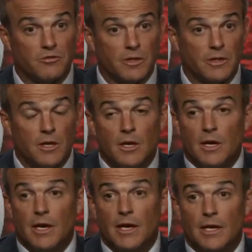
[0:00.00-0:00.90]
And,
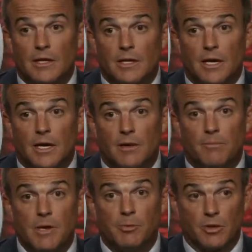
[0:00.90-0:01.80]
and uh,
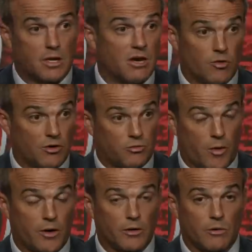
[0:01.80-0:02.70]
people that cover us
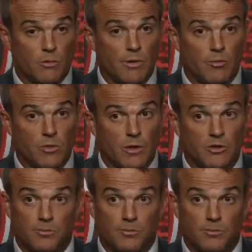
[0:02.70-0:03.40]
regularly remember this.